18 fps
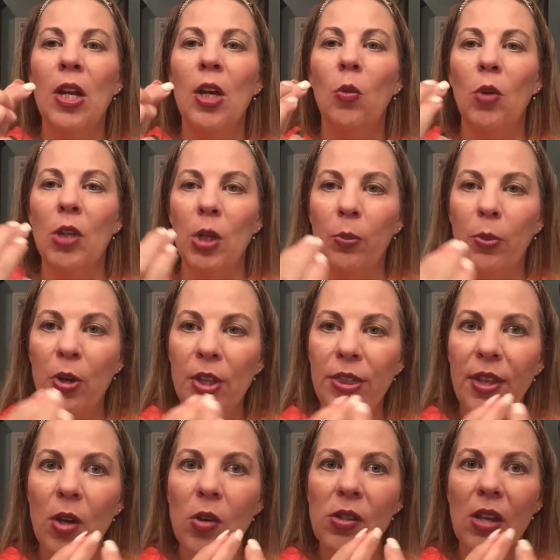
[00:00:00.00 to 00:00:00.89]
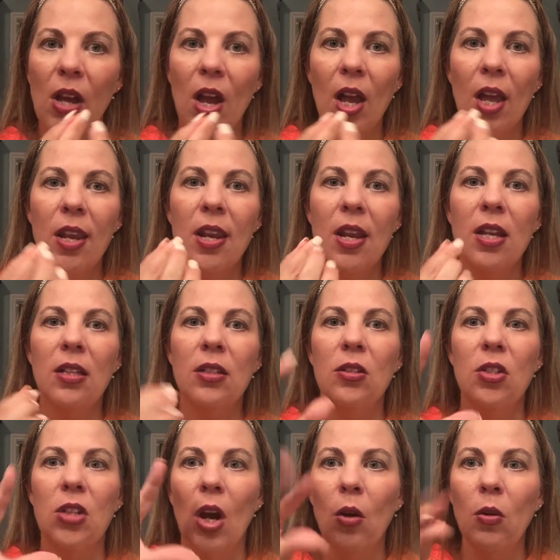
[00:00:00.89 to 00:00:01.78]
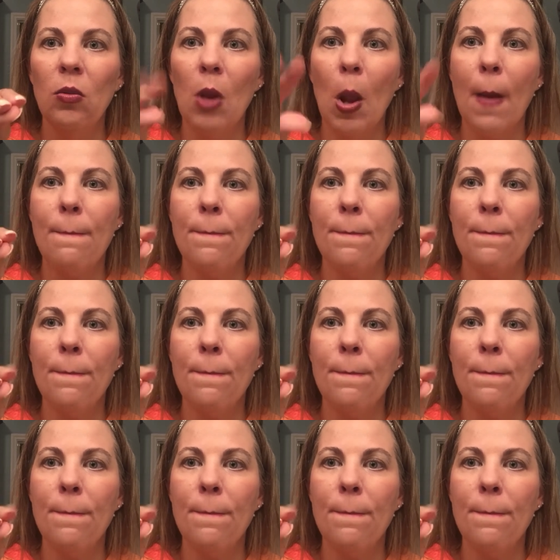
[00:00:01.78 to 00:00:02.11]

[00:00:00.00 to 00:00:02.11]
When you put those on, don't